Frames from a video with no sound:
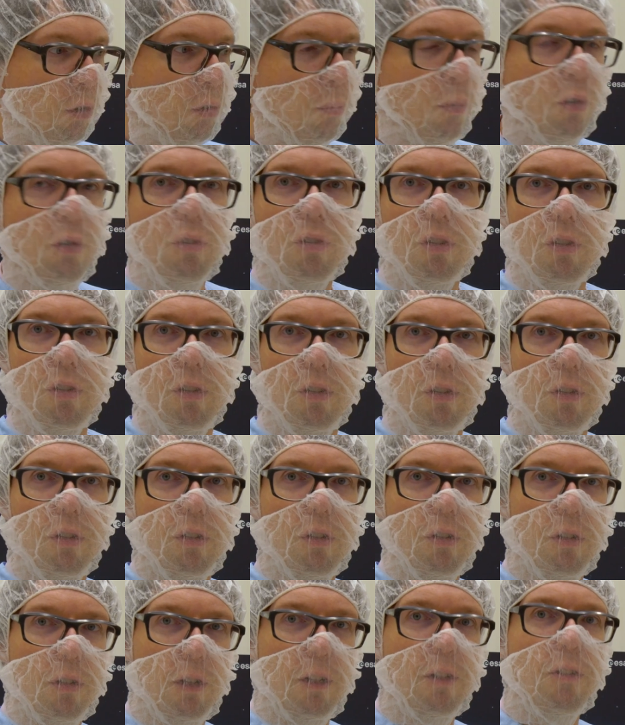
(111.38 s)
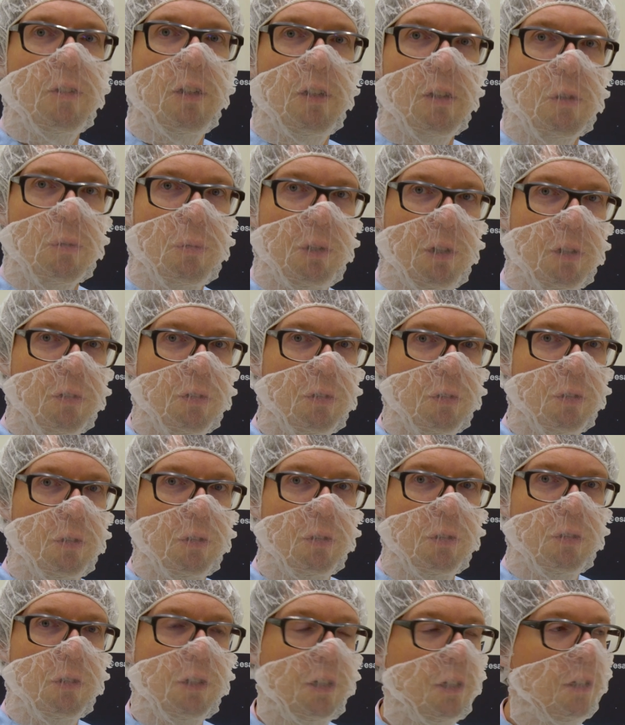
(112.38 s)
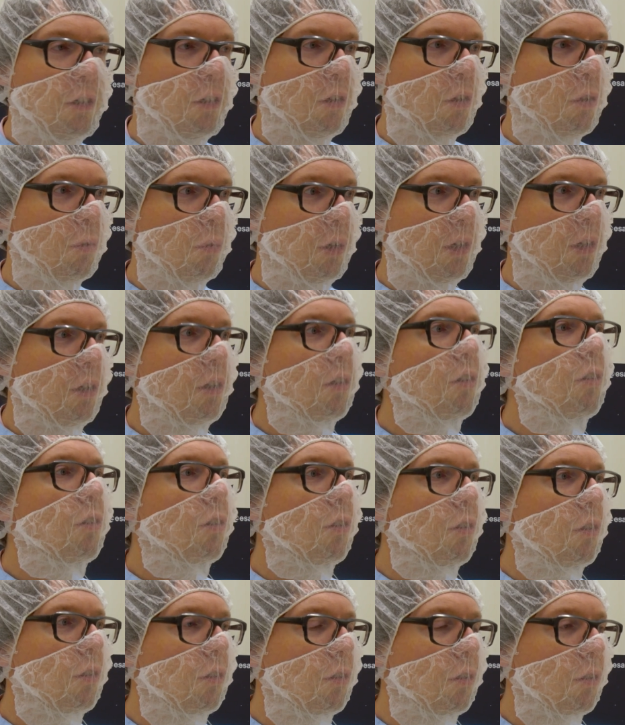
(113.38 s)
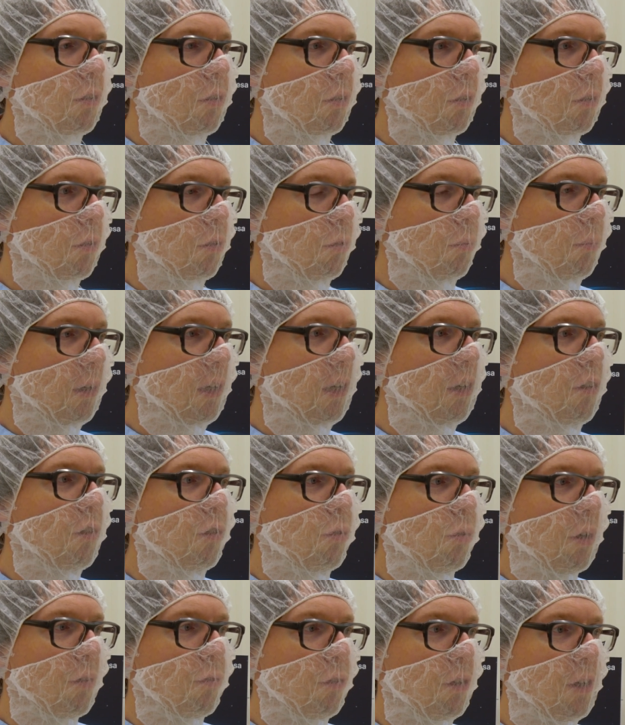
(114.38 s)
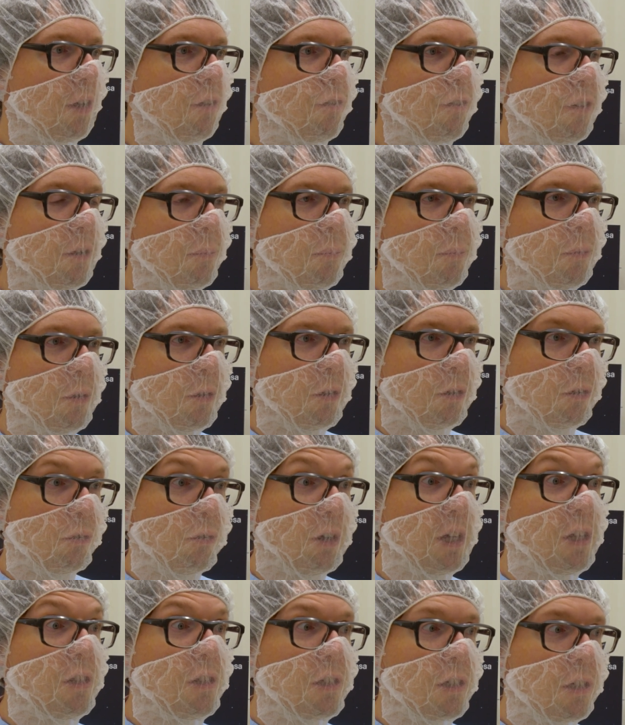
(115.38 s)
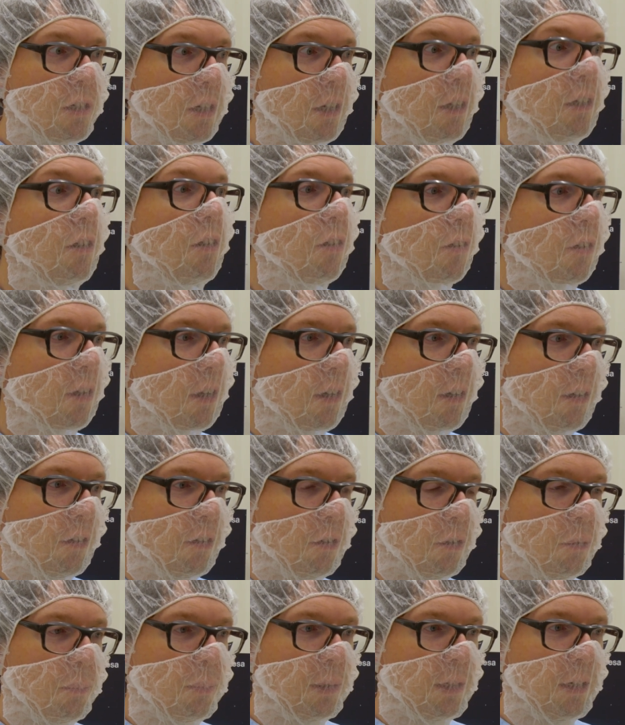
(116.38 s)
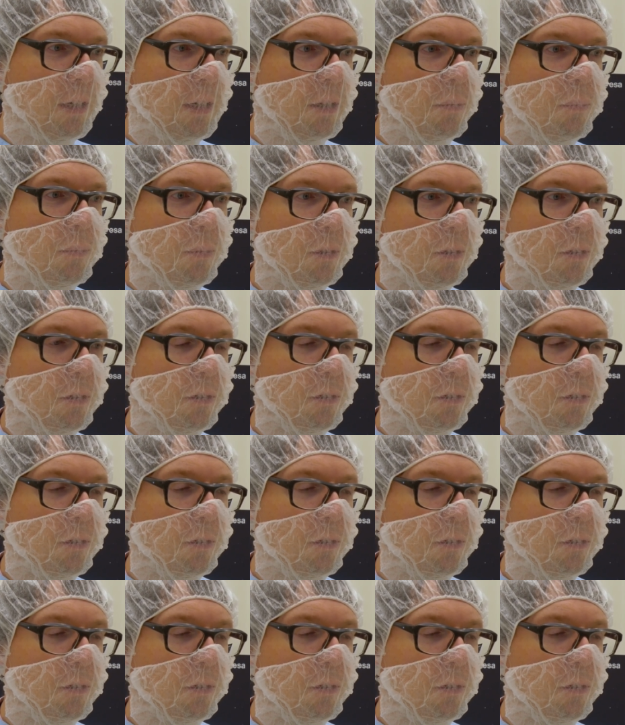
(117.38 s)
almost, uh, let's say, three years ago, and in three years to manage to have an FM ready and installed on the PLM